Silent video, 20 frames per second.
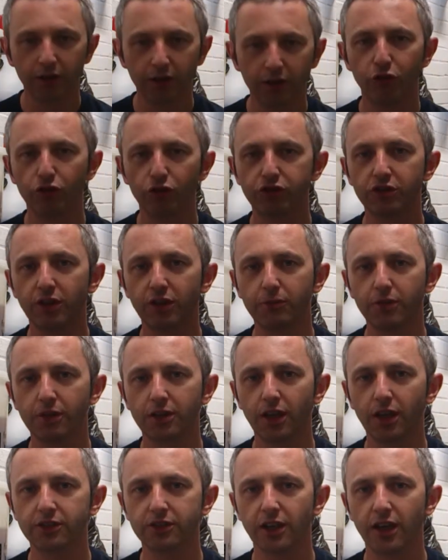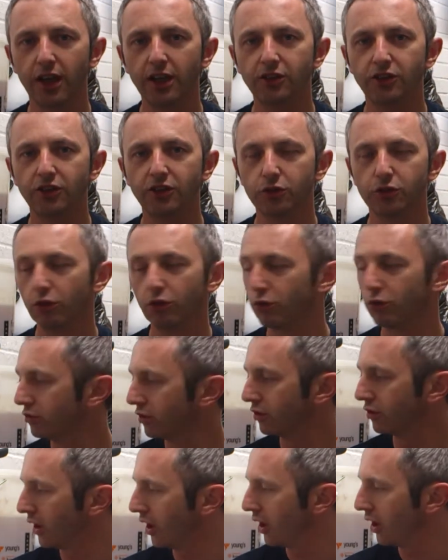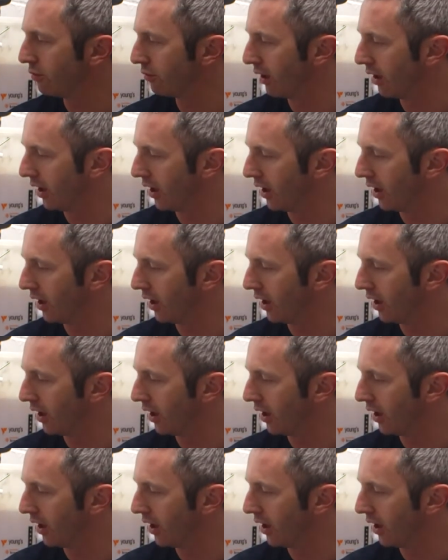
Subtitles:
putting on the Cascade, so it's something to do.